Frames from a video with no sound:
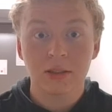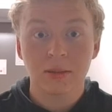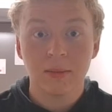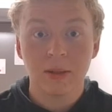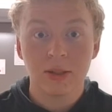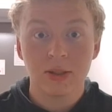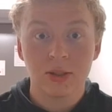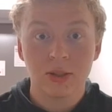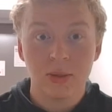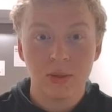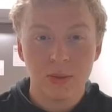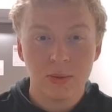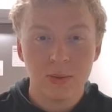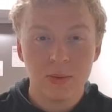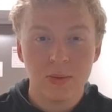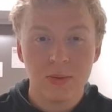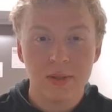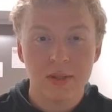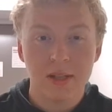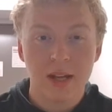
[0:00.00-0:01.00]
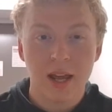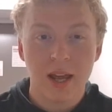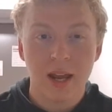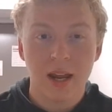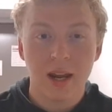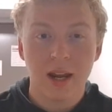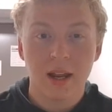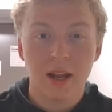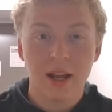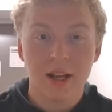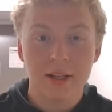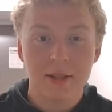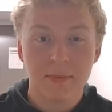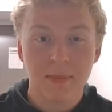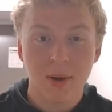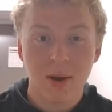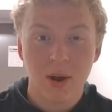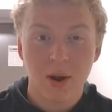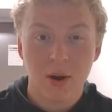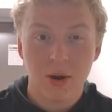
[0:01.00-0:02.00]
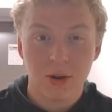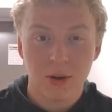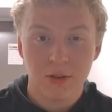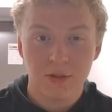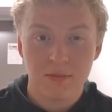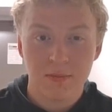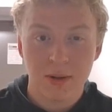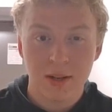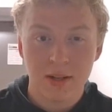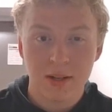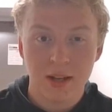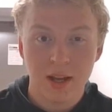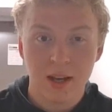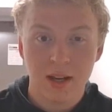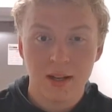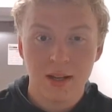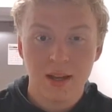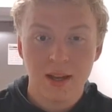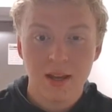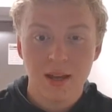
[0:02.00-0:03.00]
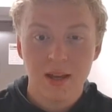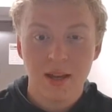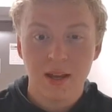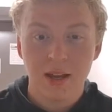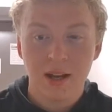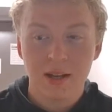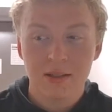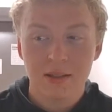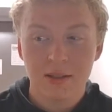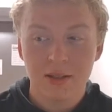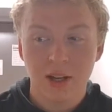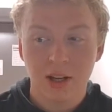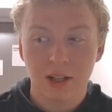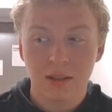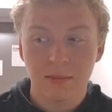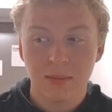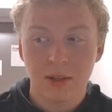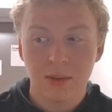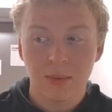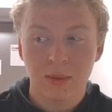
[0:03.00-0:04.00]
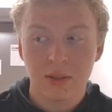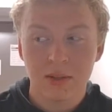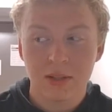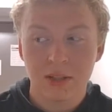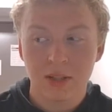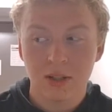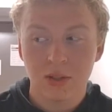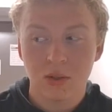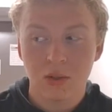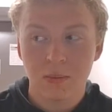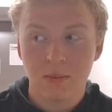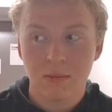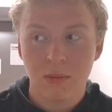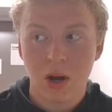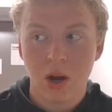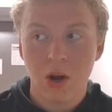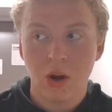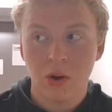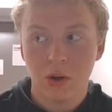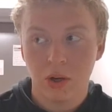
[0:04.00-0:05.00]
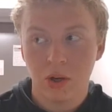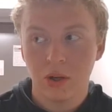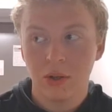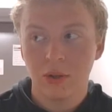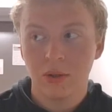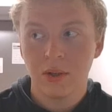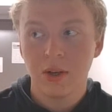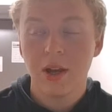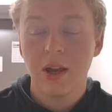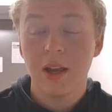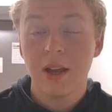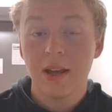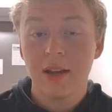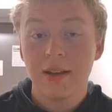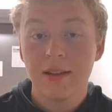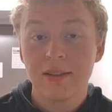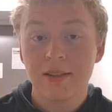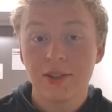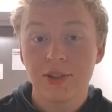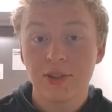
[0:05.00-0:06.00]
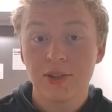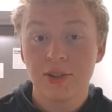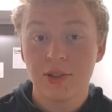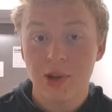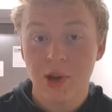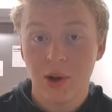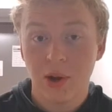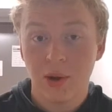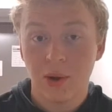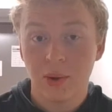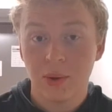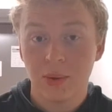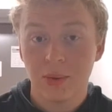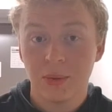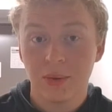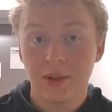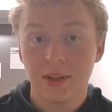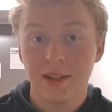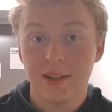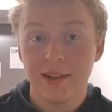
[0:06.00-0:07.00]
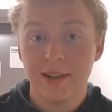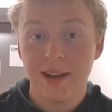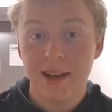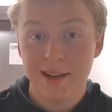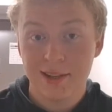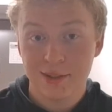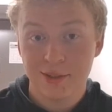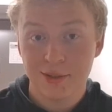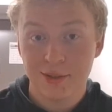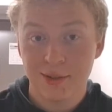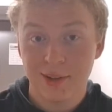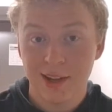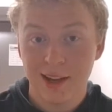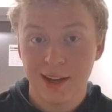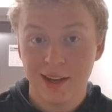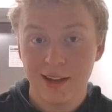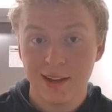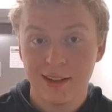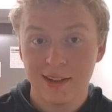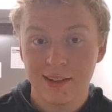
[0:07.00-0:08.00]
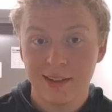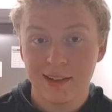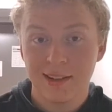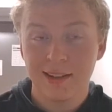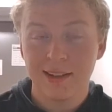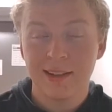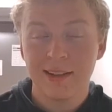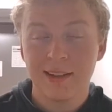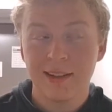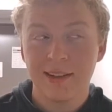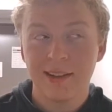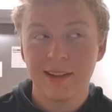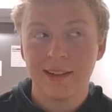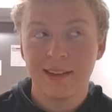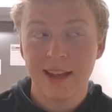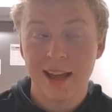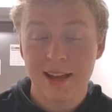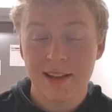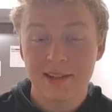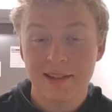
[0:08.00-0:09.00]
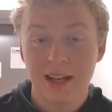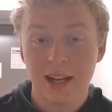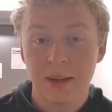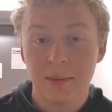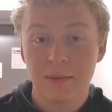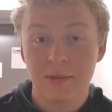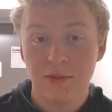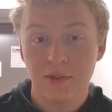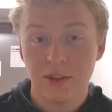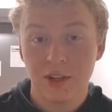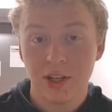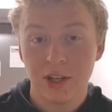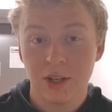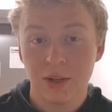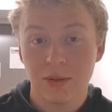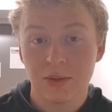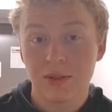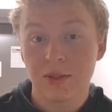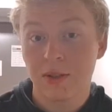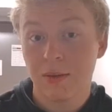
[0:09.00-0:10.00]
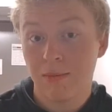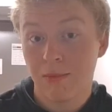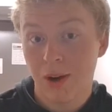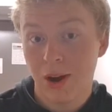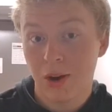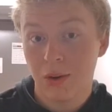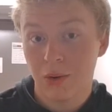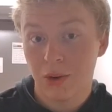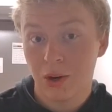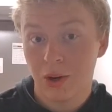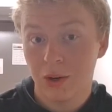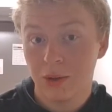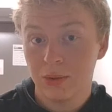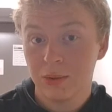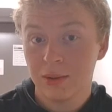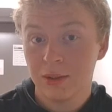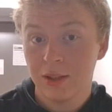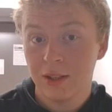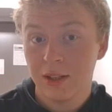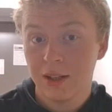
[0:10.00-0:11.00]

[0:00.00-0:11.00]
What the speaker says: talked about Tuesday as part of Monday. Because talking about what I was going to do tomorrow. So, yesterday, last time's videos tomorrow.